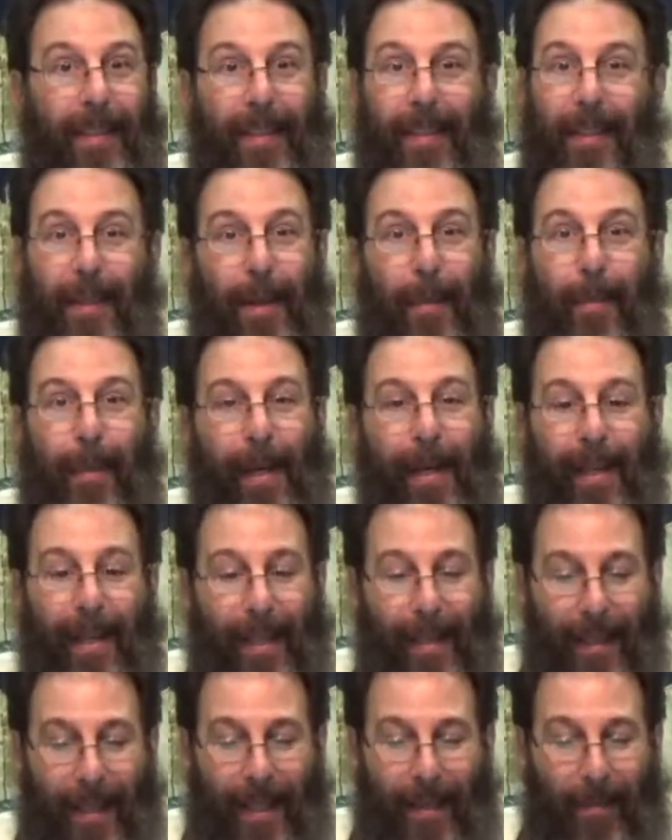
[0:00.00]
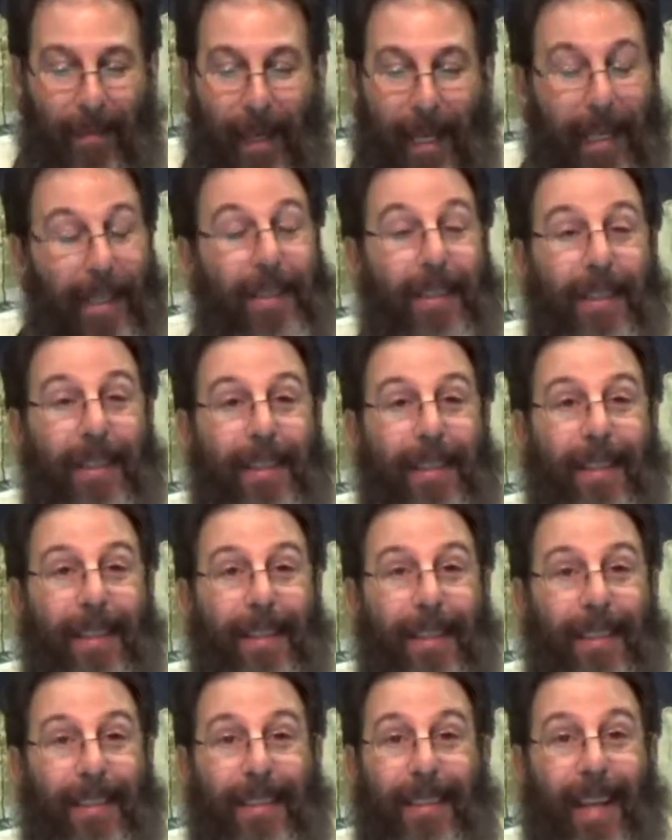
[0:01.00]
Your opinion means
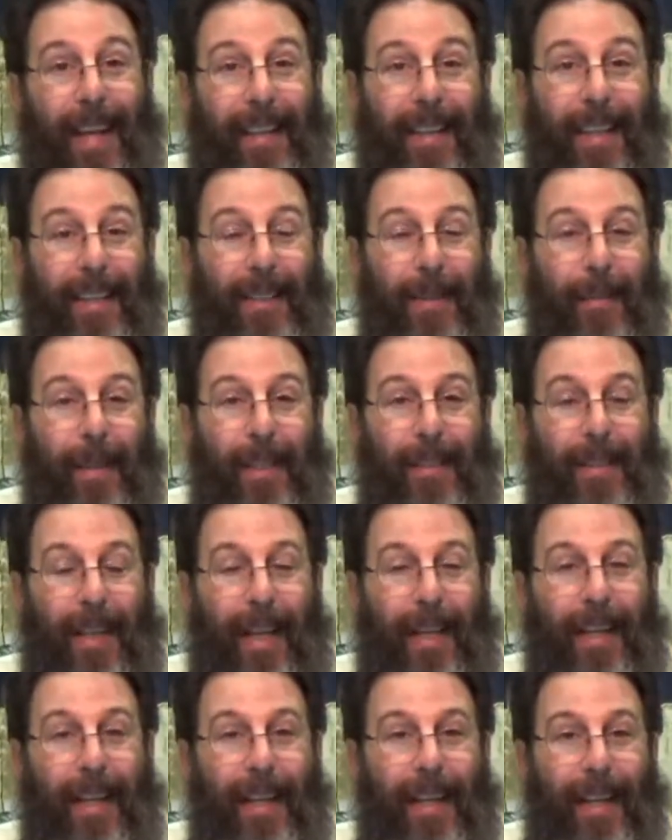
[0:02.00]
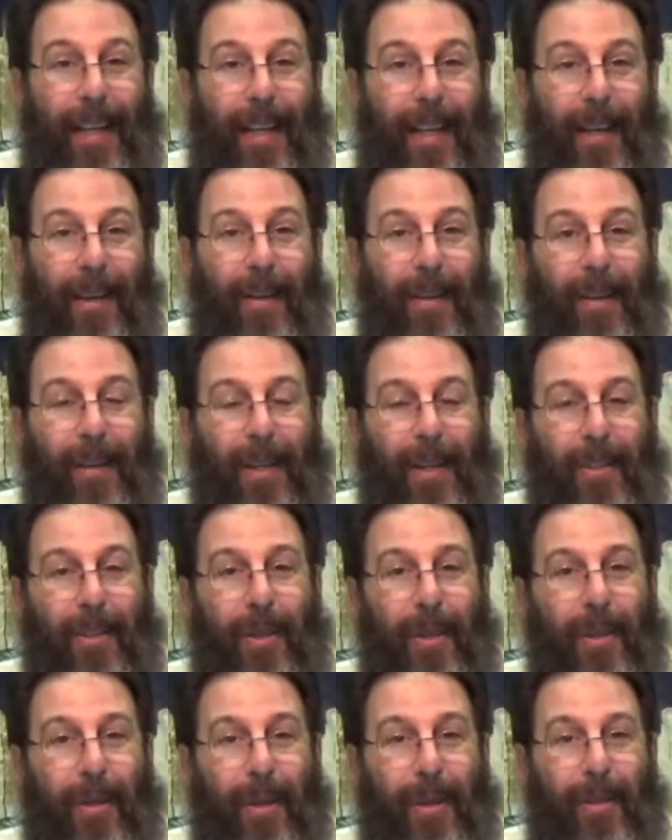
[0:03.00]
nothing to me. It's like, you know, a
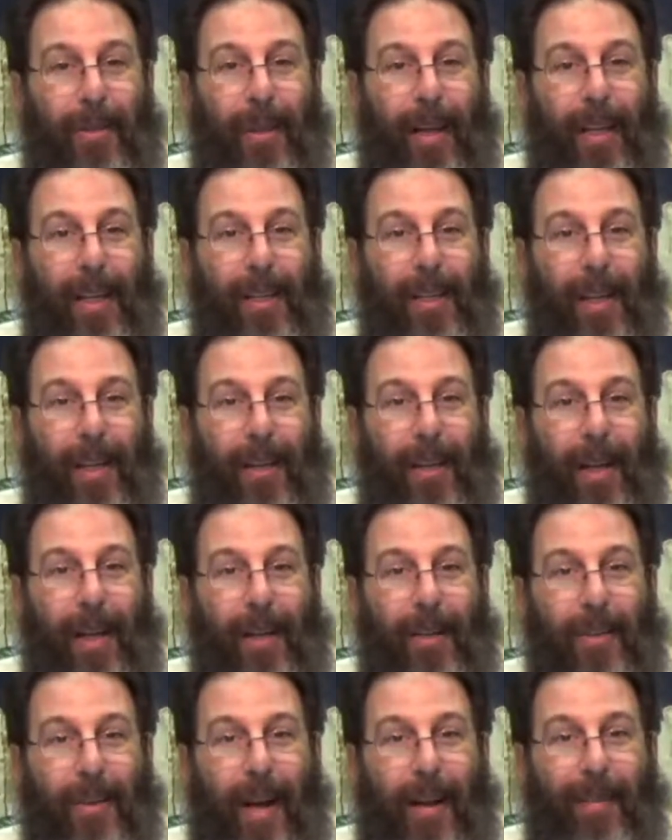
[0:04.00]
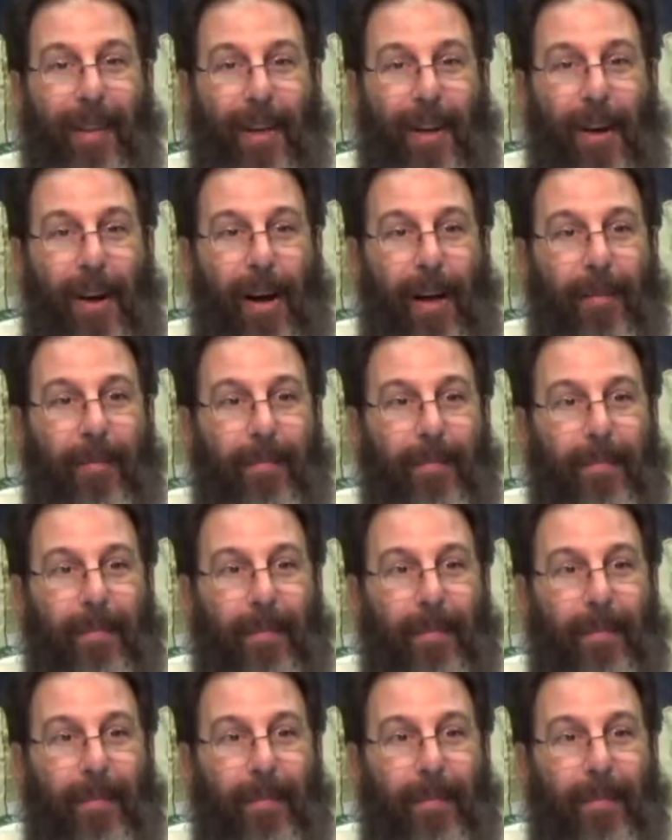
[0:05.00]
2-year-old trying to tell you how to drive the car.